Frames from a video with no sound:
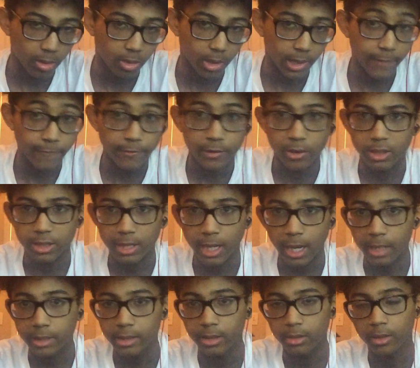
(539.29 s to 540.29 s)
if they're
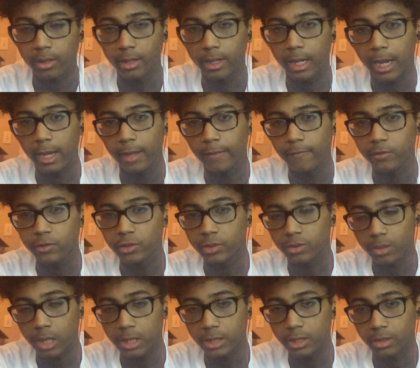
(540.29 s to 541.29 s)
toxic or not if you
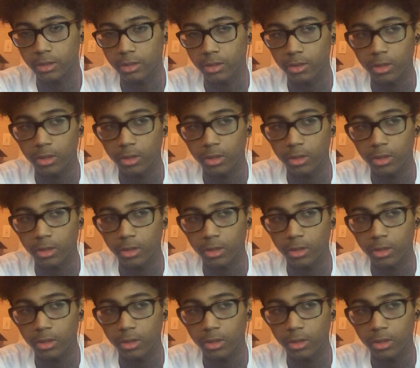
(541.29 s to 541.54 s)
just rush into a